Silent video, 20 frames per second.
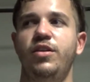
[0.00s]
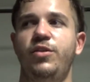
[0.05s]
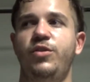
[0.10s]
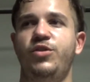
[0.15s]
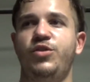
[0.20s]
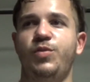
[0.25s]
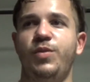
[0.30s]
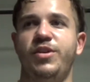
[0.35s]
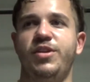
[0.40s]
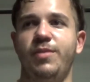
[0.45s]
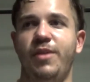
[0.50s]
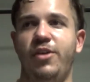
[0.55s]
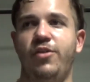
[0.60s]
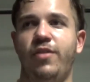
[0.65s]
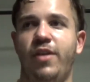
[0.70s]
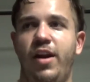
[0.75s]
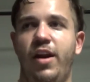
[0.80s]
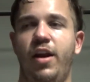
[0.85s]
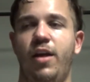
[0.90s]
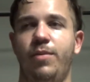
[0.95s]
switching my
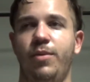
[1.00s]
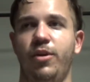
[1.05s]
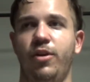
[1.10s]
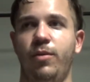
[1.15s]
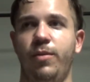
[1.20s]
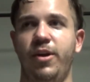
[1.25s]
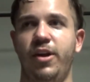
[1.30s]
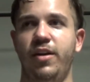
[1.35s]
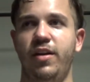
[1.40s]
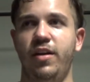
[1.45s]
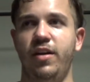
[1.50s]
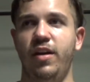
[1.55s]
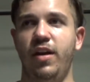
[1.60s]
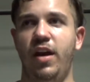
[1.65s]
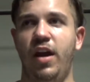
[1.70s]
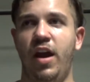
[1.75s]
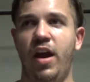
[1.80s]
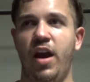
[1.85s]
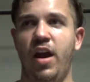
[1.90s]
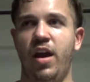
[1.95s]
training up a little bit,
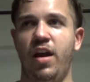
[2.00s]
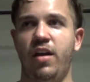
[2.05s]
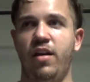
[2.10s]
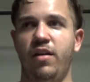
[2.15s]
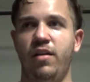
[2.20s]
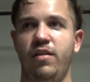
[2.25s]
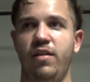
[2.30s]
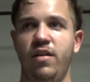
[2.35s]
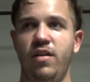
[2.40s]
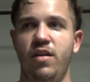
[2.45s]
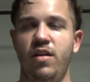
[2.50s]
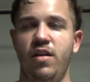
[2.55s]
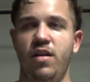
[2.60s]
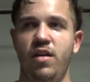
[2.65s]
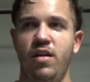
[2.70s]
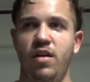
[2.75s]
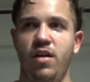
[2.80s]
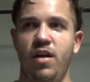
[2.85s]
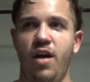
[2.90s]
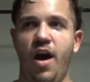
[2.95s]
and
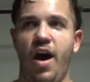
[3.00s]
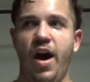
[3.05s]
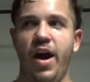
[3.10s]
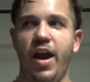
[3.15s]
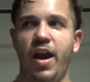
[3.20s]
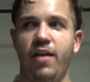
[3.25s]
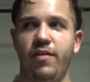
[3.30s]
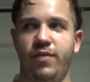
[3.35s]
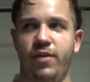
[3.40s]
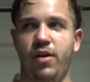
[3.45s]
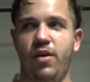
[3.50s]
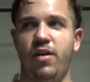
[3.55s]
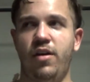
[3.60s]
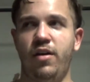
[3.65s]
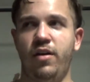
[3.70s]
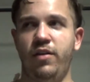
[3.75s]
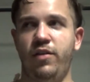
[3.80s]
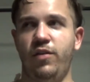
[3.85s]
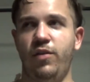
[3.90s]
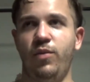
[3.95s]
I have
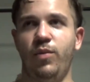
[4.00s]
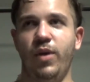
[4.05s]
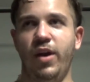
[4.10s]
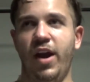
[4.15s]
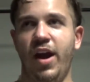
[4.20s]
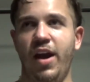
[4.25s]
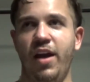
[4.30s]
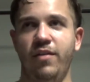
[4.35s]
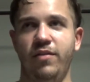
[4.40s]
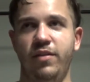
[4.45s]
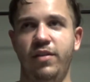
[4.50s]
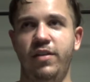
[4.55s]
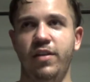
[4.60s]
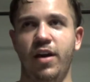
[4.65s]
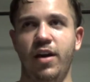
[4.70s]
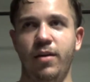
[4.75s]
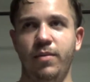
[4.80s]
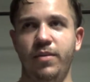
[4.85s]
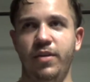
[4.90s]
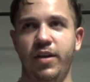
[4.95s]
gone to what I have
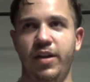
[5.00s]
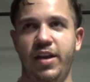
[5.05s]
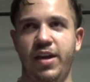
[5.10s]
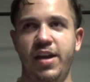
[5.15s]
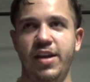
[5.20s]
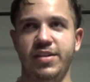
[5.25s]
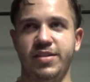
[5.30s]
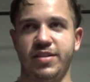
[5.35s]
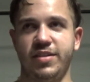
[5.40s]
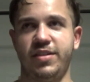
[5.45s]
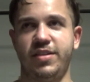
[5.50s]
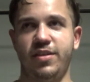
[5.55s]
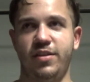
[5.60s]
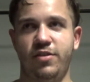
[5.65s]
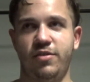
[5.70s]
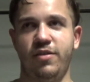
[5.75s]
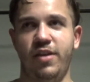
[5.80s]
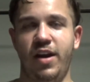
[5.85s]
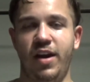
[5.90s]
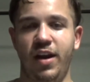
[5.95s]
dubbed KISS
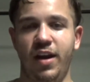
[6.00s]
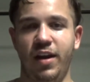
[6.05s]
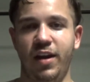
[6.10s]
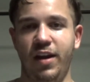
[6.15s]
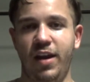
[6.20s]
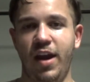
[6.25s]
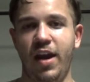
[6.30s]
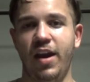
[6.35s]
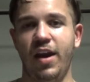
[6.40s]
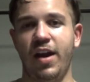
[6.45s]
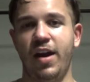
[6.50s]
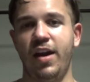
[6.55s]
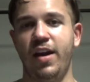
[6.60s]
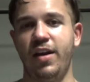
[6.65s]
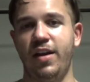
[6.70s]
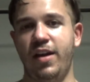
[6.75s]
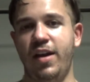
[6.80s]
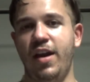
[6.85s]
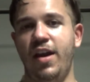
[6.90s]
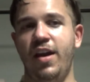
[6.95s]
training,
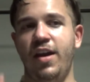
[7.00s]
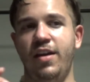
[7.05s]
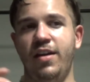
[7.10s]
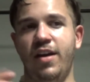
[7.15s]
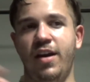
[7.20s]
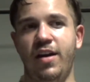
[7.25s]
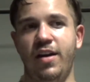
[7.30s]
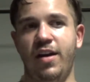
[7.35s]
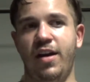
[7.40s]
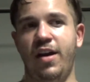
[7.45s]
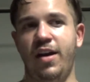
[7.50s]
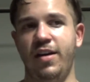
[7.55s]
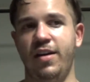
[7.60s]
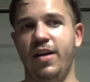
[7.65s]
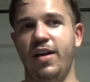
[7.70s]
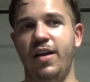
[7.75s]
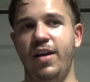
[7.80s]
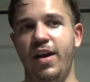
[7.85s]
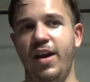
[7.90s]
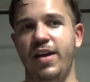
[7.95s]

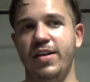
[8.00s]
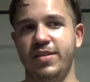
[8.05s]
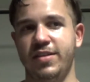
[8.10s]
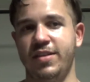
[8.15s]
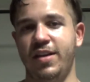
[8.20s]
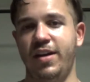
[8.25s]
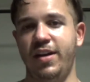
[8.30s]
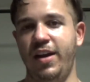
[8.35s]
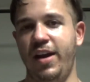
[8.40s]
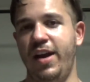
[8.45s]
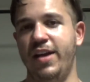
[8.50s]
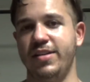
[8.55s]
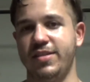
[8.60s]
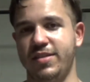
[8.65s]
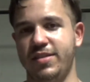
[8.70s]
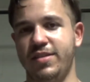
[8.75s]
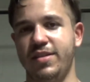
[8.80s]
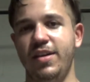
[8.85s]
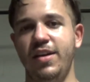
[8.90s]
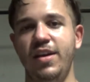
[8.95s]

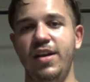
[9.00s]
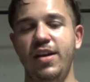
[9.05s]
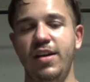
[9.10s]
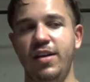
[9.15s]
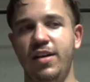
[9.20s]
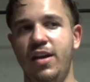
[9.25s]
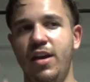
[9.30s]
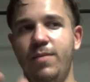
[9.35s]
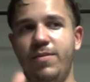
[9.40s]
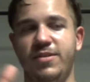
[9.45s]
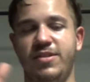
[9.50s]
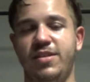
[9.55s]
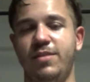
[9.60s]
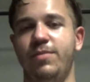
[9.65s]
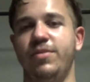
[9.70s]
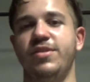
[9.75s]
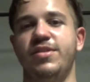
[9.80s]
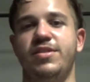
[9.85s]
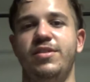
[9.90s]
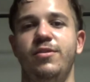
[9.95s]
K-I-K.I.S.S. Keep it
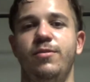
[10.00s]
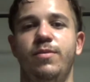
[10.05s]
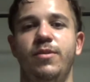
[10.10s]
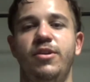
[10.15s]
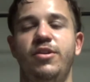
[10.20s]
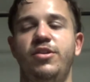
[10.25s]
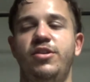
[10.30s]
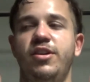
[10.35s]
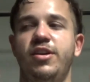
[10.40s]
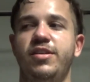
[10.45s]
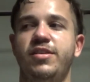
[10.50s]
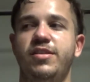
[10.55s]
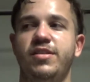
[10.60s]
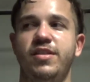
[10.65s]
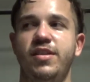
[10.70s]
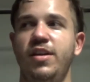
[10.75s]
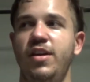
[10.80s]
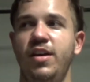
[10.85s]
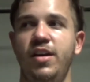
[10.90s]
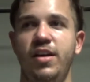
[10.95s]
simple, stupid.
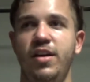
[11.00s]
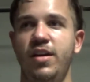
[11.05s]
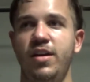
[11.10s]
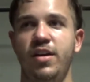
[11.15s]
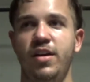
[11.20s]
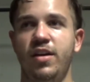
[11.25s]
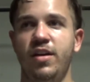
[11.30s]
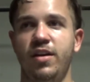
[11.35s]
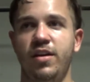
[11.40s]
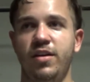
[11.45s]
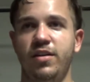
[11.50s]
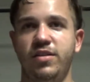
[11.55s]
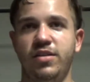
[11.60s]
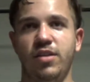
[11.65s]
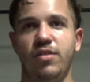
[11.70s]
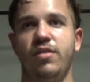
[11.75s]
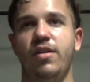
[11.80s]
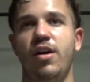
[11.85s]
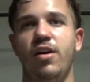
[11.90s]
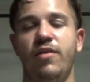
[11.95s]
Just
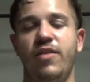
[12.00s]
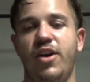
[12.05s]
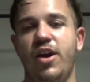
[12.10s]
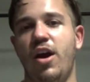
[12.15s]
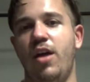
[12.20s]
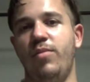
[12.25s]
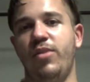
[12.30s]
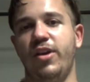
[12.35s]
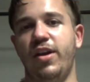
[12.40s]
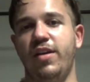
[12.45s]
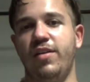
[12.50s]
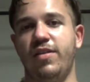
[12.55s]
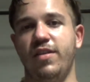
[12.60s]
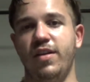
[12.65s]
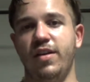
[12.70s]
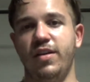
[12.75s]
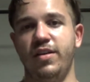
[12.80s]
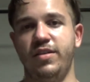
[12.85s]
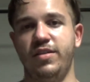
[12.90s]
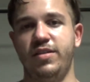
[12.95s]
don't overcomplicate
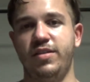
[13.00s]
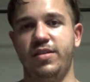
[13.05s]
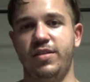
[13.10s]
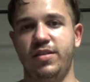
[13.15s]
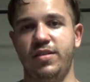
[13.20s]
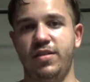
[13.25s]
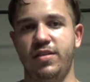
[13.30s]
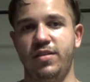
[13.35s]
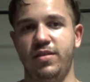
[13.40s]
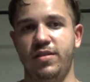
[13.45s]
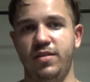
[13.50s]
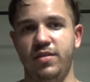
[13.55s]
things.